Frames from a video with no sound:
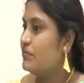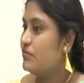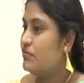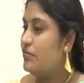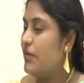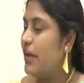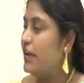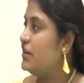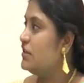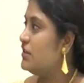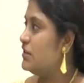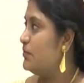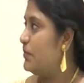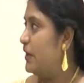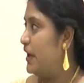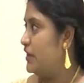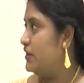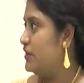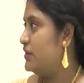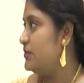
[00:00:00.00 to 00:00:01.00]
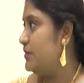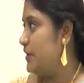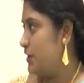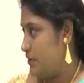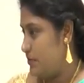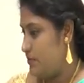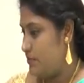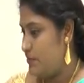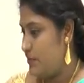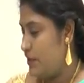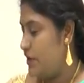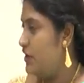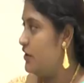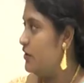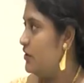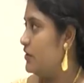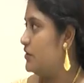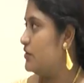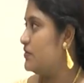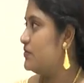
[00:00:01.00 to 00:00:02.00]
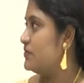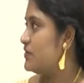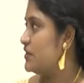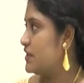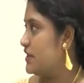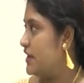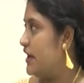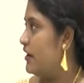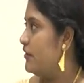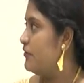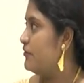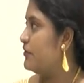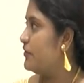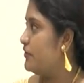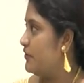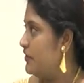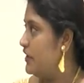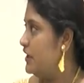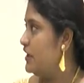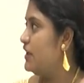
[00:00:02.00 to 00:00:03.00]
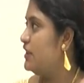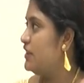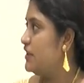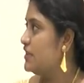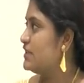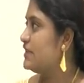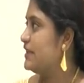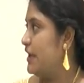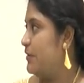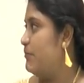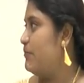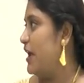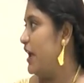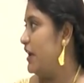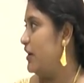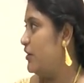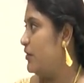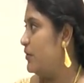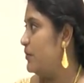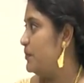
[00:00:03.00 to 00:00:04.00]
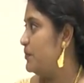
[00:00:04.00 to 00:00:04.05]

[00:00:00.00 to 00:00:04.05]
managed by the here staff very in the same manner.